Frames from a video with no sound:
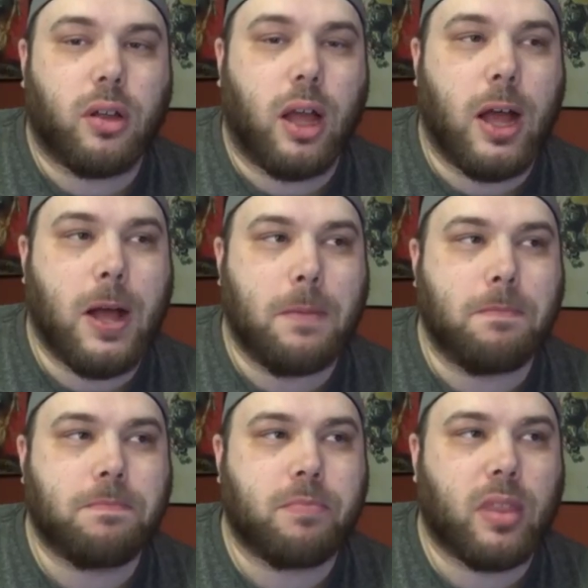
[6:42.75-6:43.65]

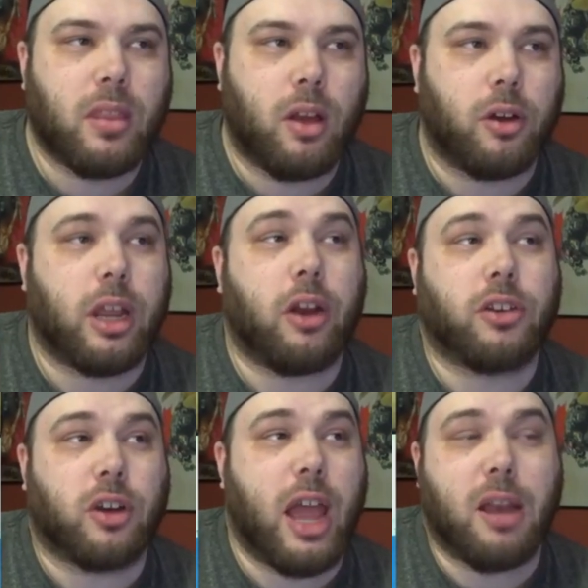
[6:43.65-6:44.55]
or
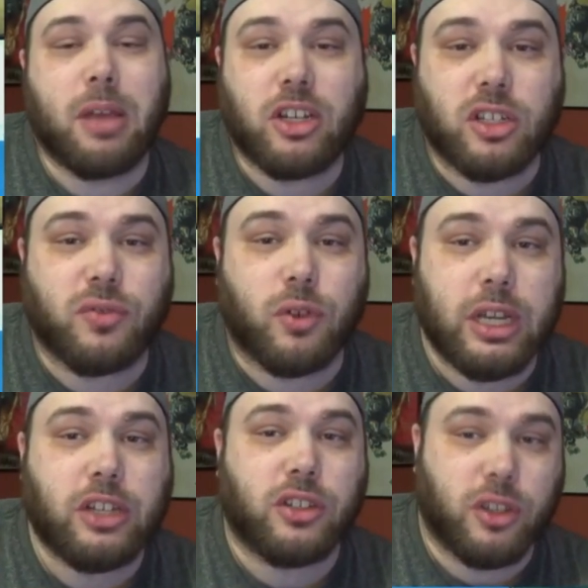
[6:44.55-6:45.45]
character animations for
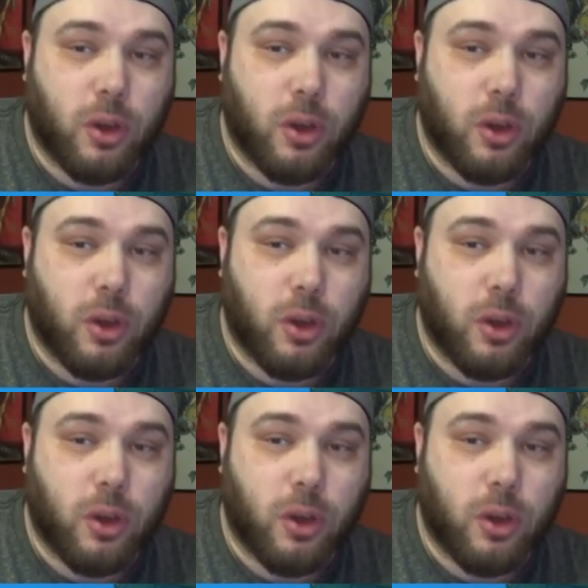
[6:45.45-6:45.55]
each of